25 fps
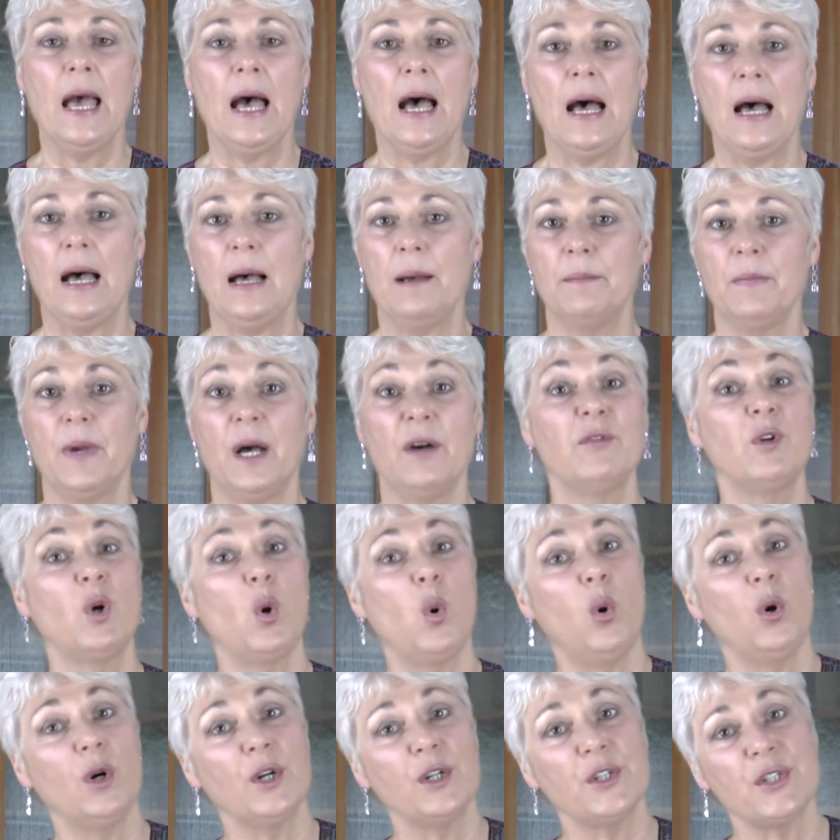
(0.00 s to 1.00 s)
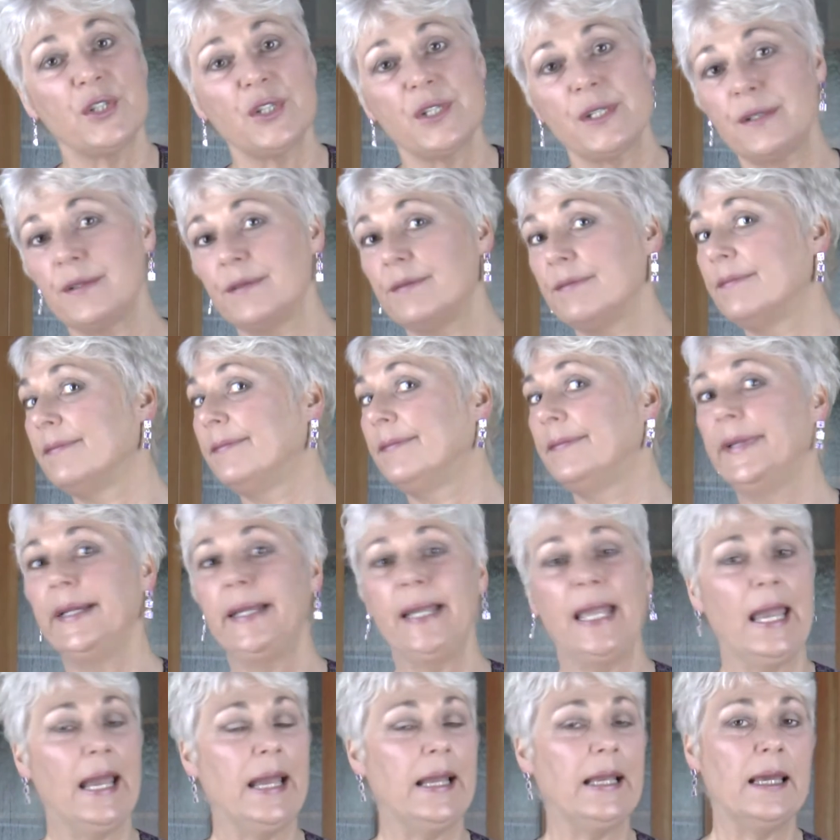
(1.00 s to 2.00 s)
Of course, we
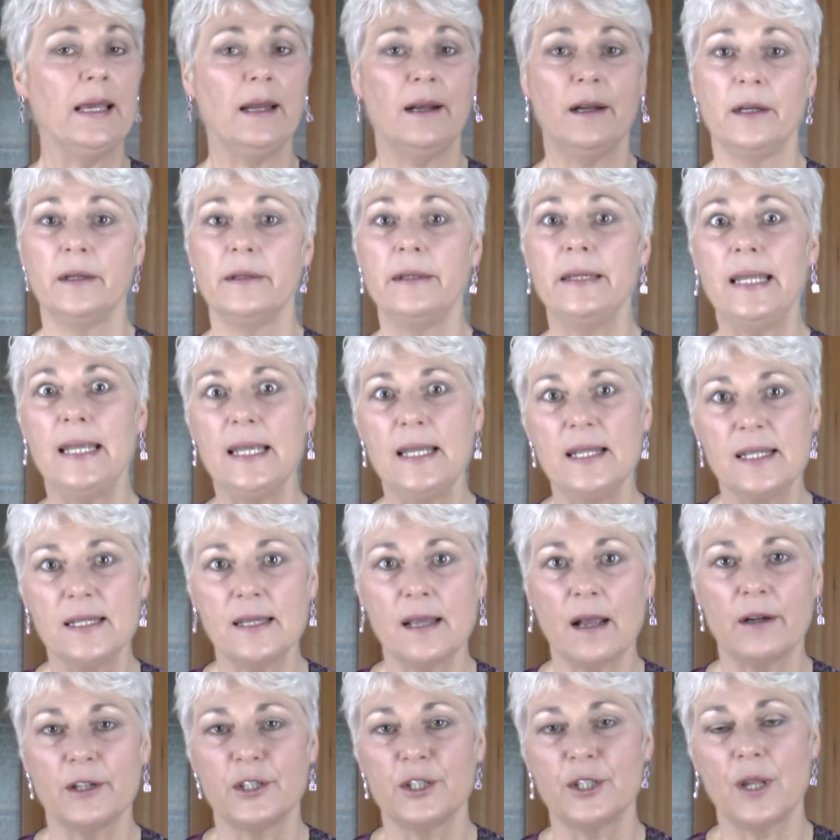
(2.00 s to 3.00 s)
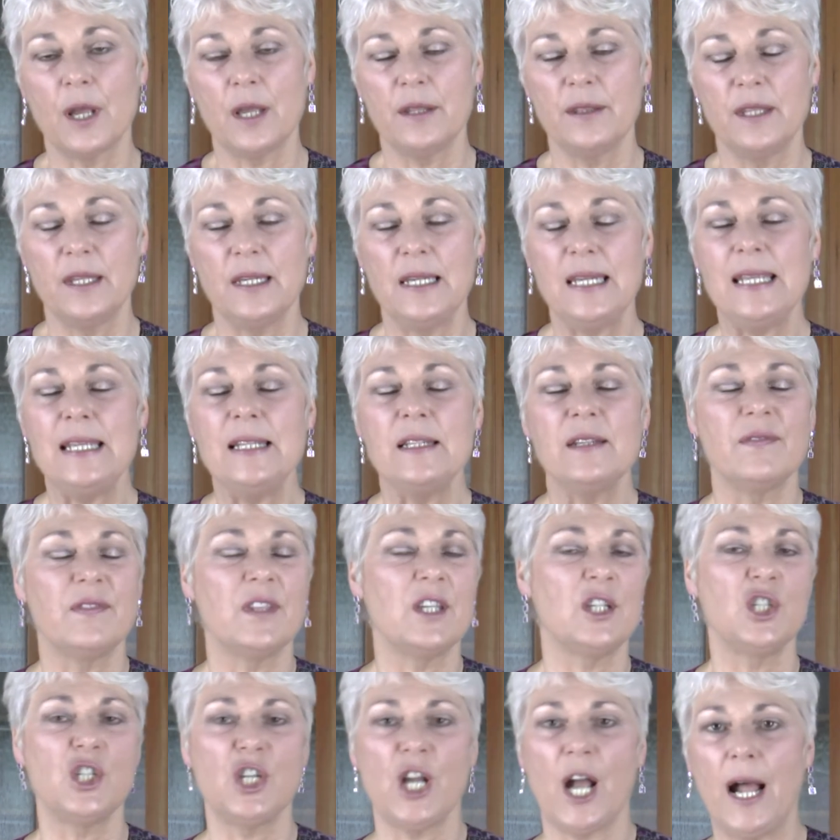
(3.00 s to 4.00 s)
can't get our needs, the needs of
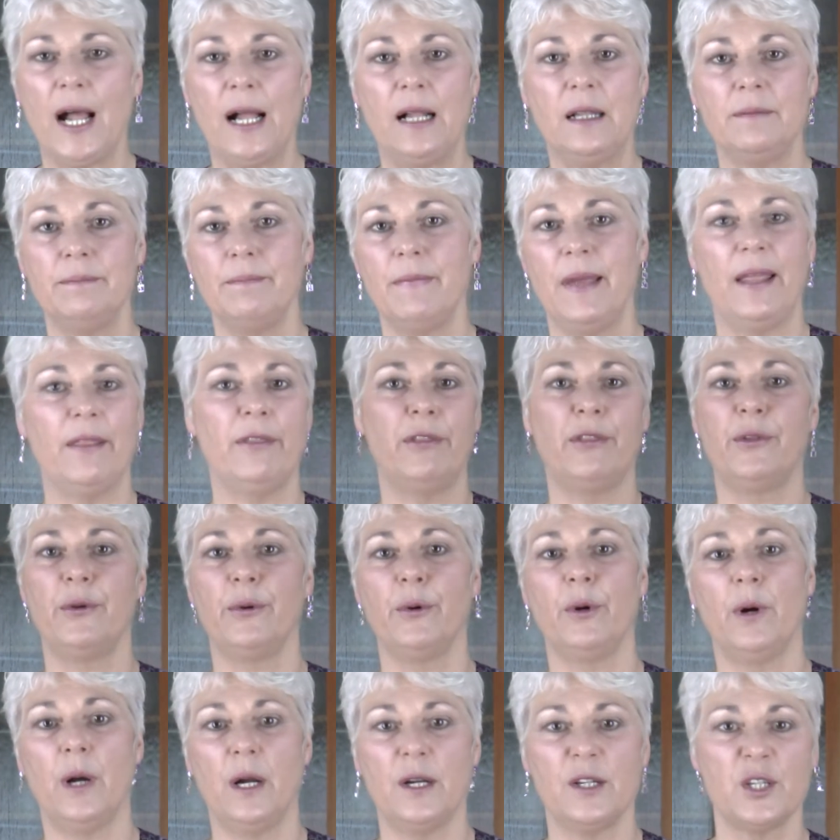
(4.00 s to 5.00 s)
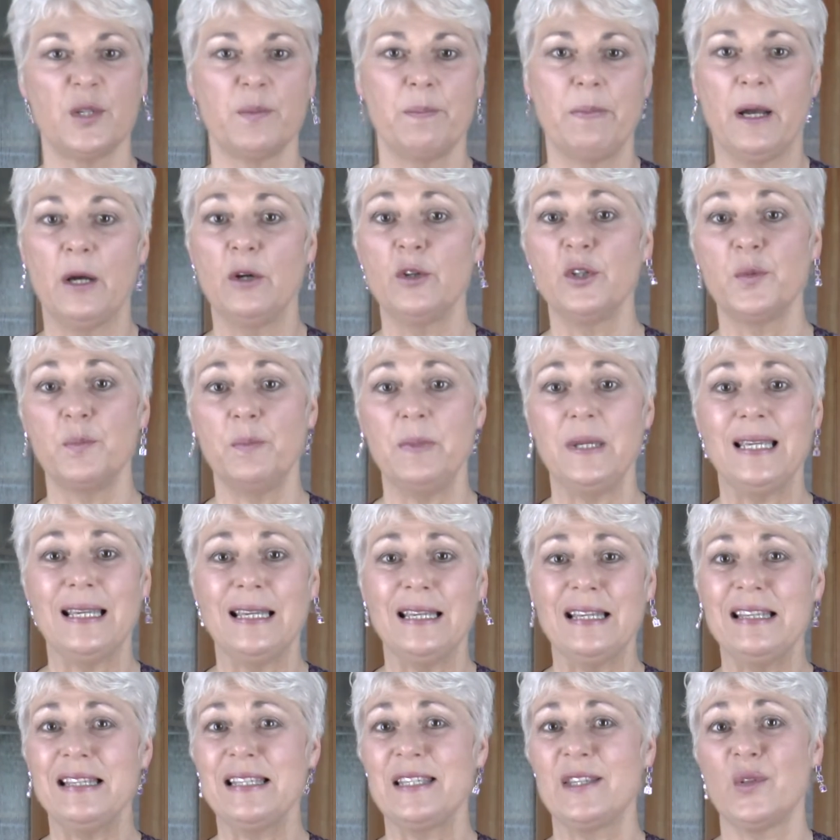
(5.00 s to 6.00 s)
the child met through our spouse,
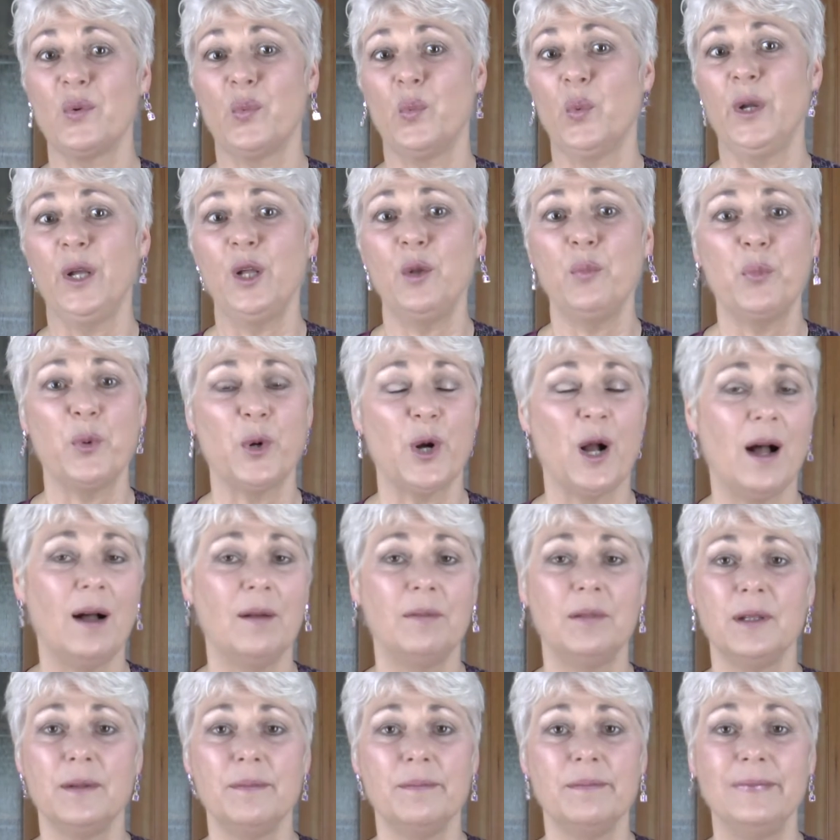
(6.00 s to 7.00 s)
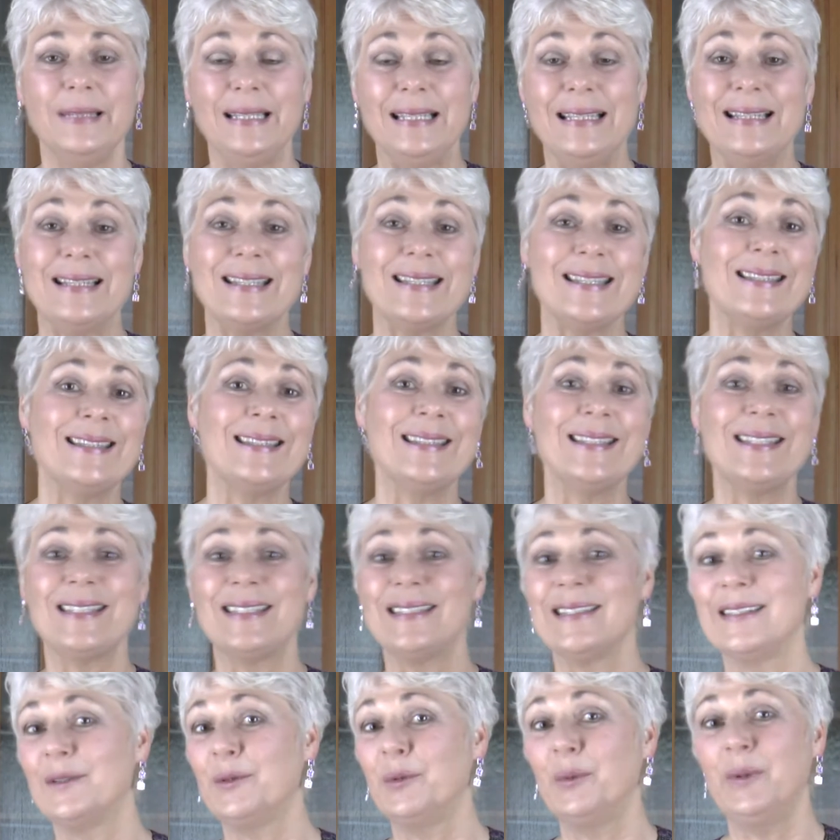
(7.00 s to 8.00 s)
because the real problem
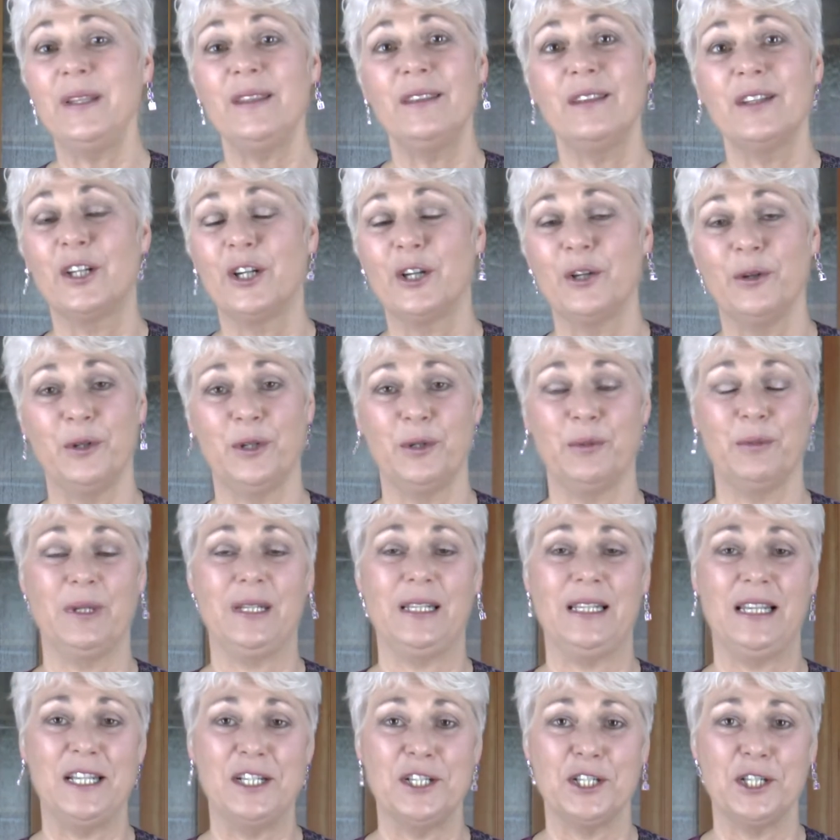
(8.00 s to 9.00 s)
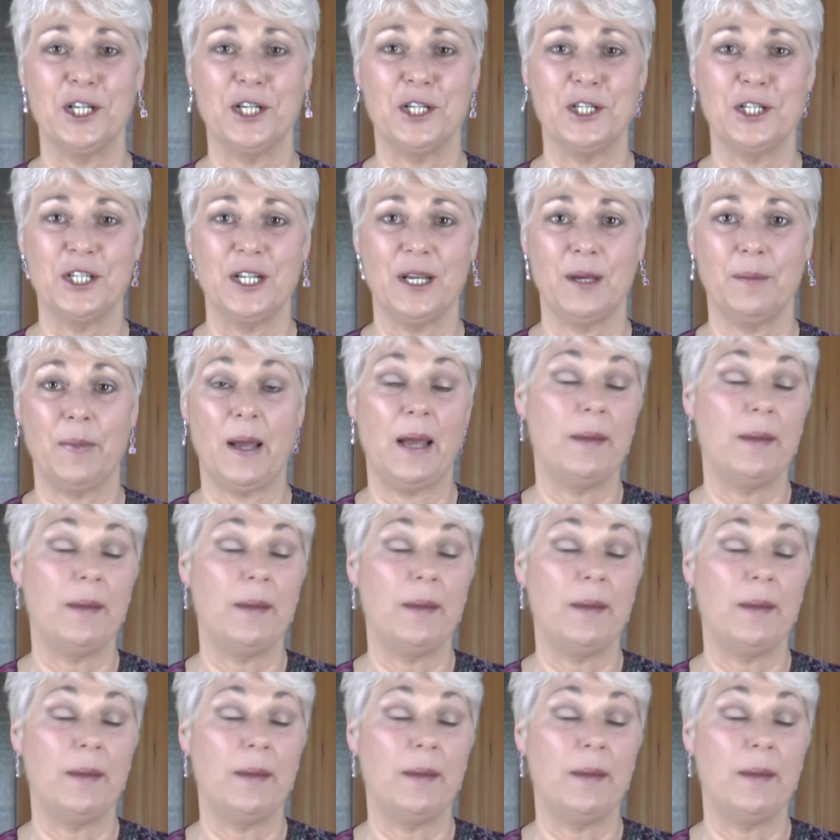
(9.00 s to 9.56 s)
isn't with the current relationship.